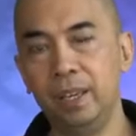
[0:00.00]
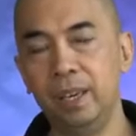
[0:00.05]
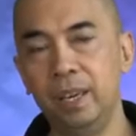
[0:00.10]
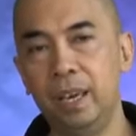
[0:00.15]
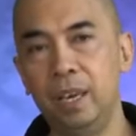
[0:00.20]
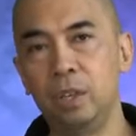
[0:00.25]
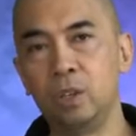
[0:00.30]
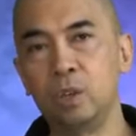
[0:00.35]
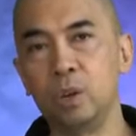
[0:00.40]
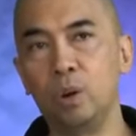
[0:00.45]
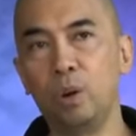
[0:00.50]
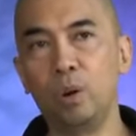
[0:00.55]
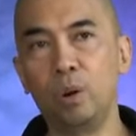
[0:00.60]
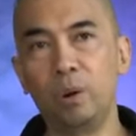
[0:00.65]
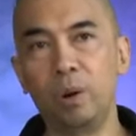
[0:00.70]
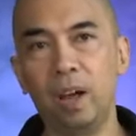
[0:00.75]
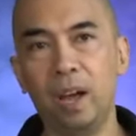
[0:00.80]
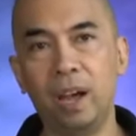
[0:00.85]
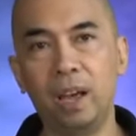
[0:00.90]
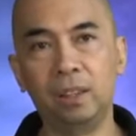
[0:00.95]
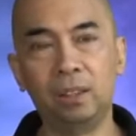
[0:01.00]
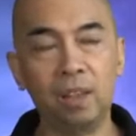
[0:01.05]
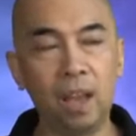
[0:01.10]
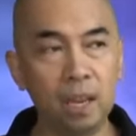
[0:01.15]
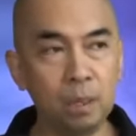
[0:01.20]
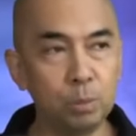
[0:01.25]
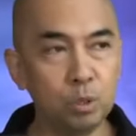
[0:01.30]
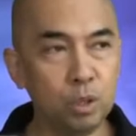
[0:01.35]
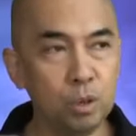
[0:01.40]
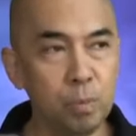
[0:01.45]
And so at
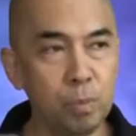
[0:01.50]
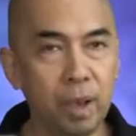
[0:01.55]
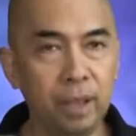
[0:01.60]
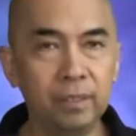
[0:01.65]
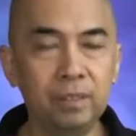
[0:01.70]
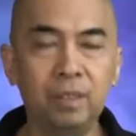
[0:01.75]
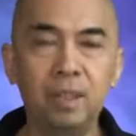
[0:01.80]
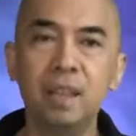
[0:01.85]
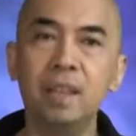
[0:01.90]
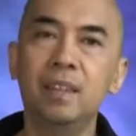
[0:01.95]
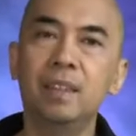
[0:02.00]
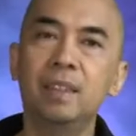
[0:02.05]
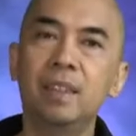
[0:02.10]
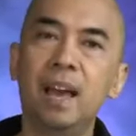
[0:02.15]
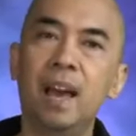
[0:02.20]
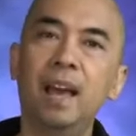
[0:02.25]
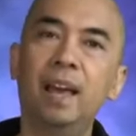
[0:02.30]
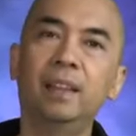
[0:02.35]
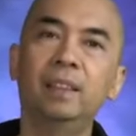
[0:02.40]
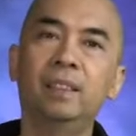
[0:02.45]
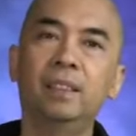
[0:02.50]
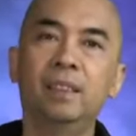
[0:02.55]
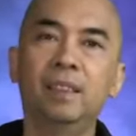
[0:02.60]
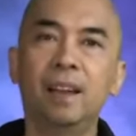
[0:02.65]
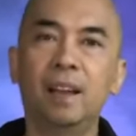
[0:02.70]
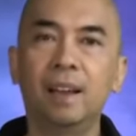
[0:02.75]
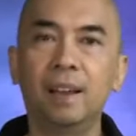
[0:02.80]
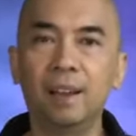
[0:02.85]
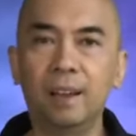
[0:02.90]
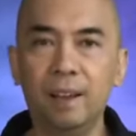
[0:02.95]
times you might think that
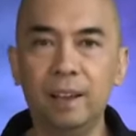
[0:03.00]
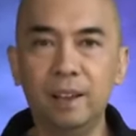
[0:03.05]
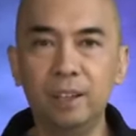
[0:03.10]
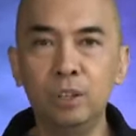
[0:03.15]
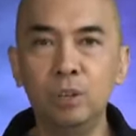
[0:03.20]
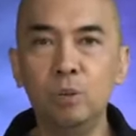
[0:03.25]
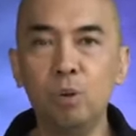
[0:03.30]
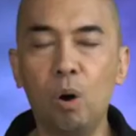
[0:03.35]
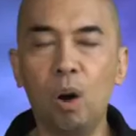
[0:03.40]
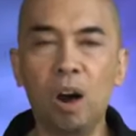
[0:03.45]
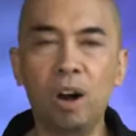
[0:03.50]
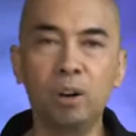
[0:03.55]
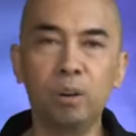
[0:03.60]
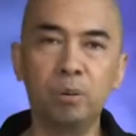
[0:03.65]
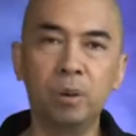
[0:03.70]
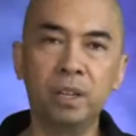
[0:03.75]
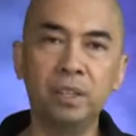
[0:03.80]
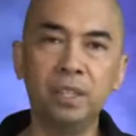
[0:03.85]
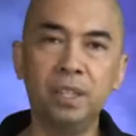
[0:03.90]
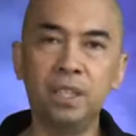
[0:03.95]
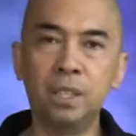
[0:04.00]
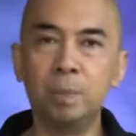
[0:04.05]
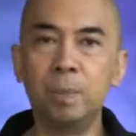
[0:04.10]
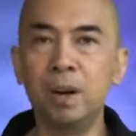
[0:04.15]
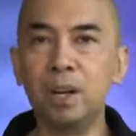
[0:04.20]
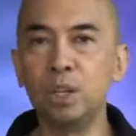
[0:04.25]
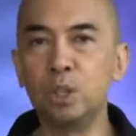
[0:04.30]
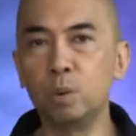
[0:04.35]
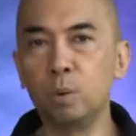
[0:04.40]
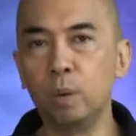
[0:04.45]
you are already
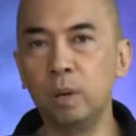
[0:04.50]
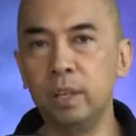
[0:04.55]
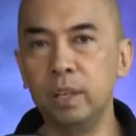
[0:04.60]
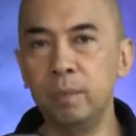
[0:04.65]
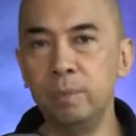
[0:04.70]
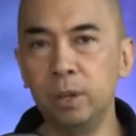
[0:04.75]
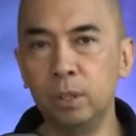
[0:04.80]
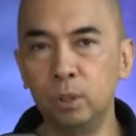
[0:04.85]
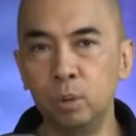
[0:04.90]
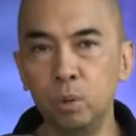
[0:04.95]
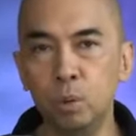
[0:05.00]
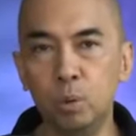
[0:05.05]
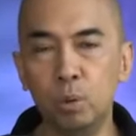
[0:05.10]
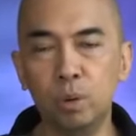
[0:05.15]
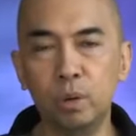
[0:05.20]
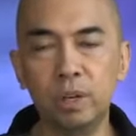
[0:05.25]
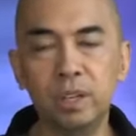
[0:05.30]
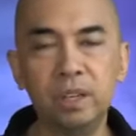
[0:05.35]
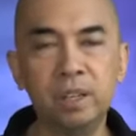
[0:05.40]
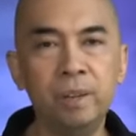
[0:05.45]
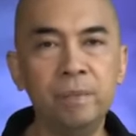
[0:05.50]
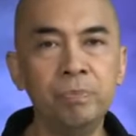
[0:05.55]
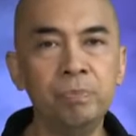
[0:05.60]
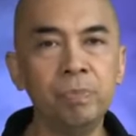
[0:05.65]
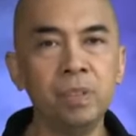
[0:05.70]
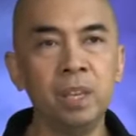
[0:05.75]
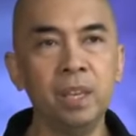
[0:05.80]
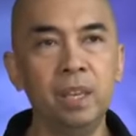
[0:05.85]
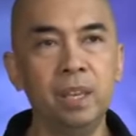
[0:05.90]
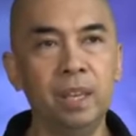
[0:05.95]
spiritually mature
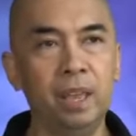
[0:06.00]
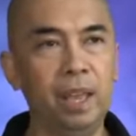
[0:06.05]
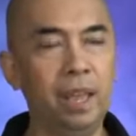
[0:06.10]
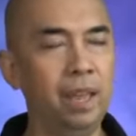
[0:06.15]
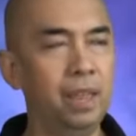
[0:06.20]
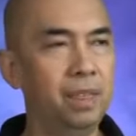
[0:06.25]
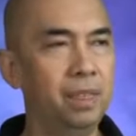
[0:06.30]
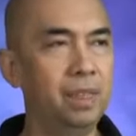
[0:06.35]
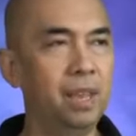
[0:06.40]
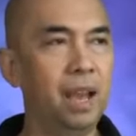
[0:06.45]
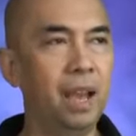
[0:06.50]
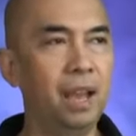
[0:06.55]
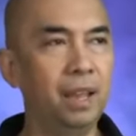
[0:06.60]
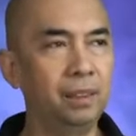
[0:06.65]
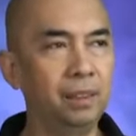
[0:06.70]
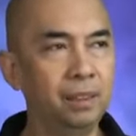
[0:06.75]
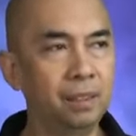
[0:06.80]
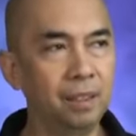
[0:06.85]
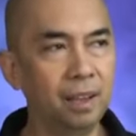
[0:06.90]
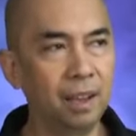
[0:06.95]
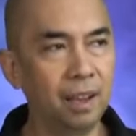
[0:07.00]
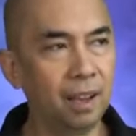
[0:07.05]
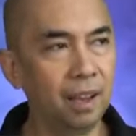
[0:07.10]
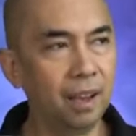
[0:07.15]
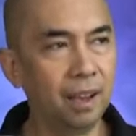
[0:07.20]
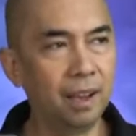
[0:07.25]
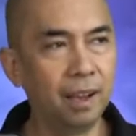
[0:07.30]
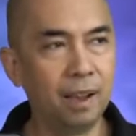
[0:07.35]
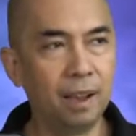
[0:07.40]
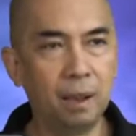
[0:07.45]
and that
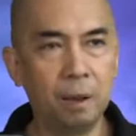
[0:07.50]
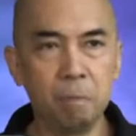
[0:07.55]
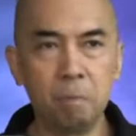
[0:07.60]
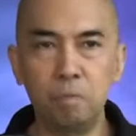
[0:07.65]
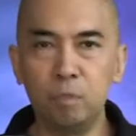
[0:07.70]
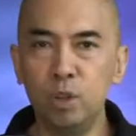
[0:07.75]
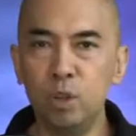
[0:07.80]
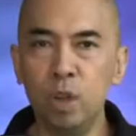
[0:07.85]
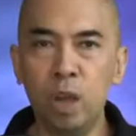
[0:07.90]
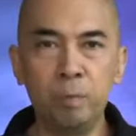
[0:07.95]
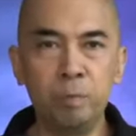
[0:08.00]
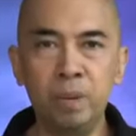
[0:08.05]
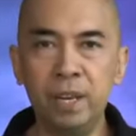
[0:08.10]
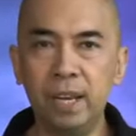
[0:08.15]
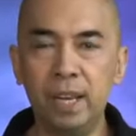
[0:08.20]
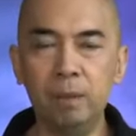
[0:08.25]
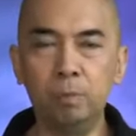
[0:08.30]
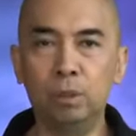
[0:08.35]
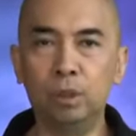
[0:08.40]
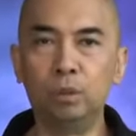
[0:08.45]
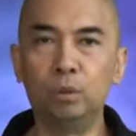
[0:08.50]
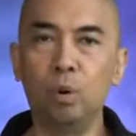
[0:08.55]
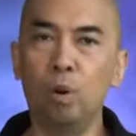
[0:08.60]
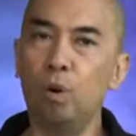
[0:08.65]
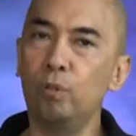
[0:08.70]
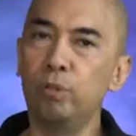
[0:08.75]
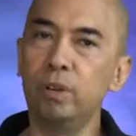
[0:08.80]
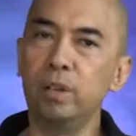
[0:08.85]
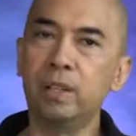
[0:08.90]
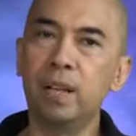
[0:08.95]
you have been able to
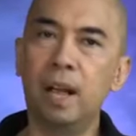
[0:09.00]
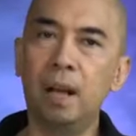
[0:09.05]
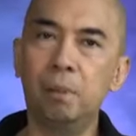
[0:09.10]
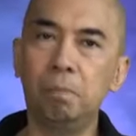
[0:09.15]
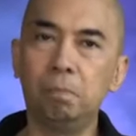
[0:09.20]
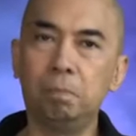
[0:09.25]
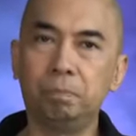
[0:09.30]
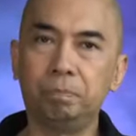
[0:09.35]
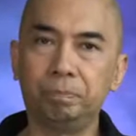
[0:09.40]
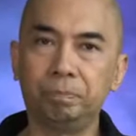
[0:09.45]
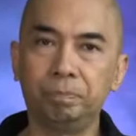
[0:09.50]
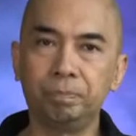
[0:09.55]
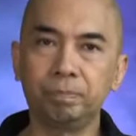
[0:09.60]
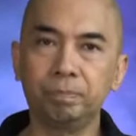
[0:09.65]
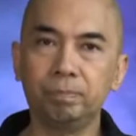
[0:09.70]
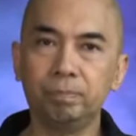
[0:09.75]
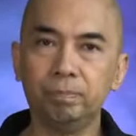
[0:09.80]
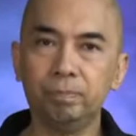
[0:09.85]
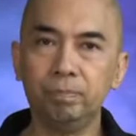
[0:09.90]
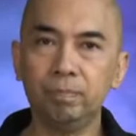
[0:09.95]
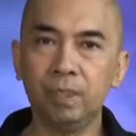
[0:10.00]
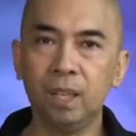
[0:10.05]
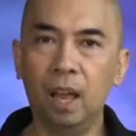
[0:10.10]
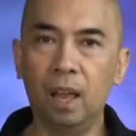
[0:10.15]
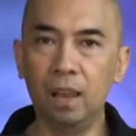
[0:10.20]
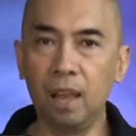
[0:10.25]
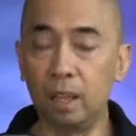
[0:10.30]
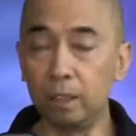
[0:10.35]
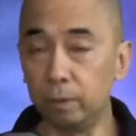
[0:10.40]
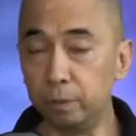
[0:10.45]
overcome
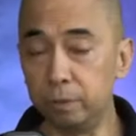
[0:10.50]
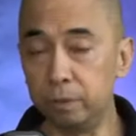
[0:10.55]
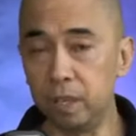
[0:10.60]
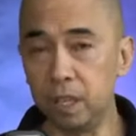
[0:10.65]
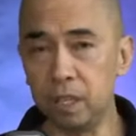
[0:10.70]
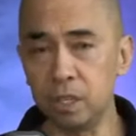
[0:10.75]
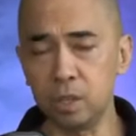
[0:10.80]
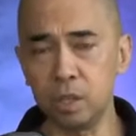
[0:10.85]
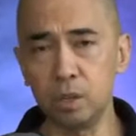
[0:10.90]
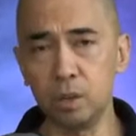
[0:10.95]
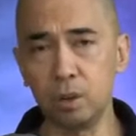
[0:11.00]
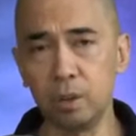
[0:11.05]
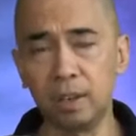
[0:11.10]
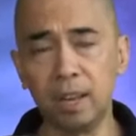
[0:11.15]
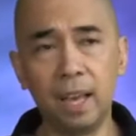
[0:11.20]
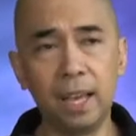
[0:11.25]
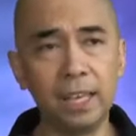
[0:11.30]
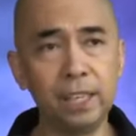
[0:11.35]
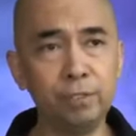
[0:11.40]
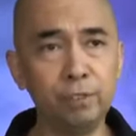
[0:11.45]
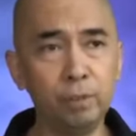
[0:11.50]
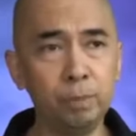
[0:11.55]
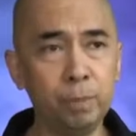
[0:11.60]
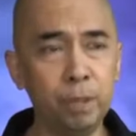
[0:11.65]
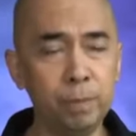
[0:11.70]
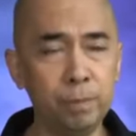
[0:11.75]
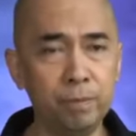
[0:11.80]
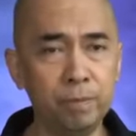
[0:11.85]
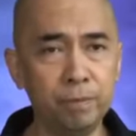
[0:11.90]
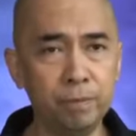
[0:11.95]
a lot of things in your life. You've
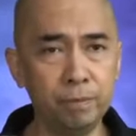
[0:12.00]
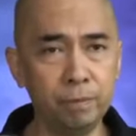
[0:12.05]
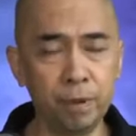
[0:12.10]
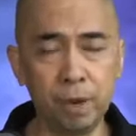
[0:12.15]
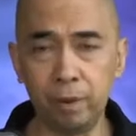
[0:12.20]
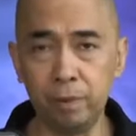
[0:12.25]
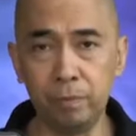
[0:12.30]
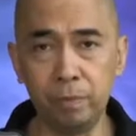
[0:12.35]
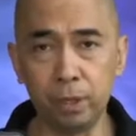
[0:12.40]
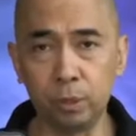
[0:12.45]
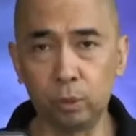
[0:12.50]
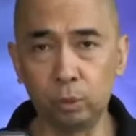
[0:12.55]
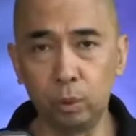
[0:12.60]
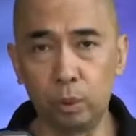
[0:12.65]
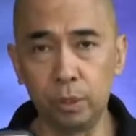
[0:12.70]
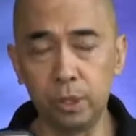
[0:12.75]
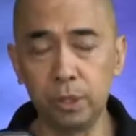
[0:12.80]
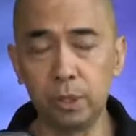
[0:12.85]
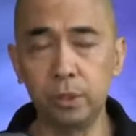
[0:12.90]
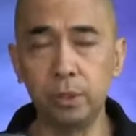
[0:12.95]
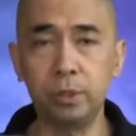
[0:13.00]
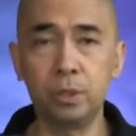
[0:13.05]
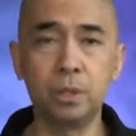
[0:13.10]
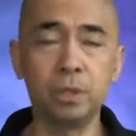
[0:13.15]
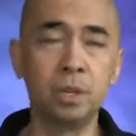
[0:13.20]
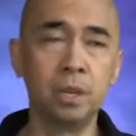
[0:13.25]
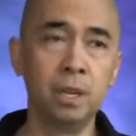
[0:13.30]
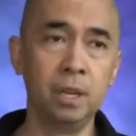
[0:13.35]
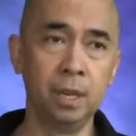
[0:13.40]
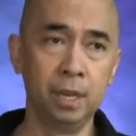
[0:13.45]
been very
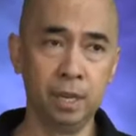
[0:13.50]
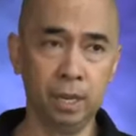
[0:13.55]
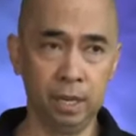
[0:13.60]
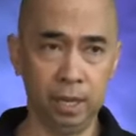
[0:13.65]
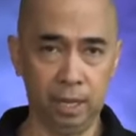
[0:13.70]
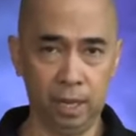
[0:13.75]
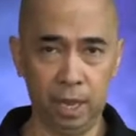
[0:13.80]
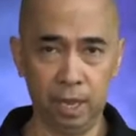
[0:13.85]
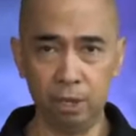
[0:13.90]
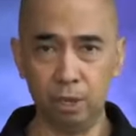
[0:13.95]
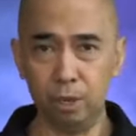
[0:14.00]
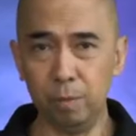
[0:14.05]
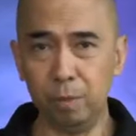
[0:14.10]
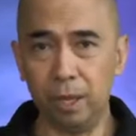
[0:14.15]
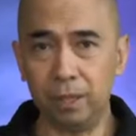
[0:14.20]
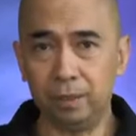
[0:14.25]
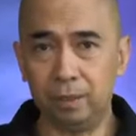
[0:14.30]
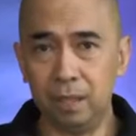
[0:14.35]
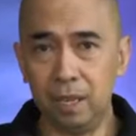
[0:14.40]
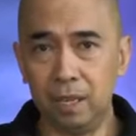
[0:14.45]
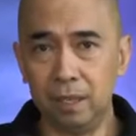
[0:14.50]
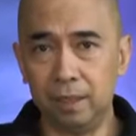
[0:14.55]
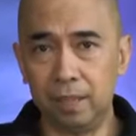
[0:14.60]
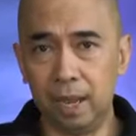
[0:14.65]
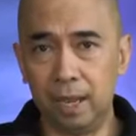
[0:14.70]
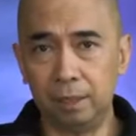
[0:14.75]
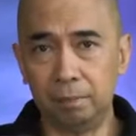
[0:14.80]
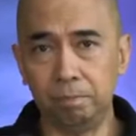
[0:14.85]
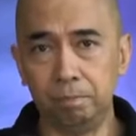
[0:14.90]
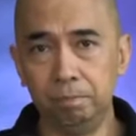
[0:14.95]
victorious, and you might think
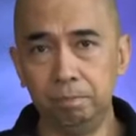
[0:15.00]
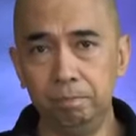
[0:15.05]
that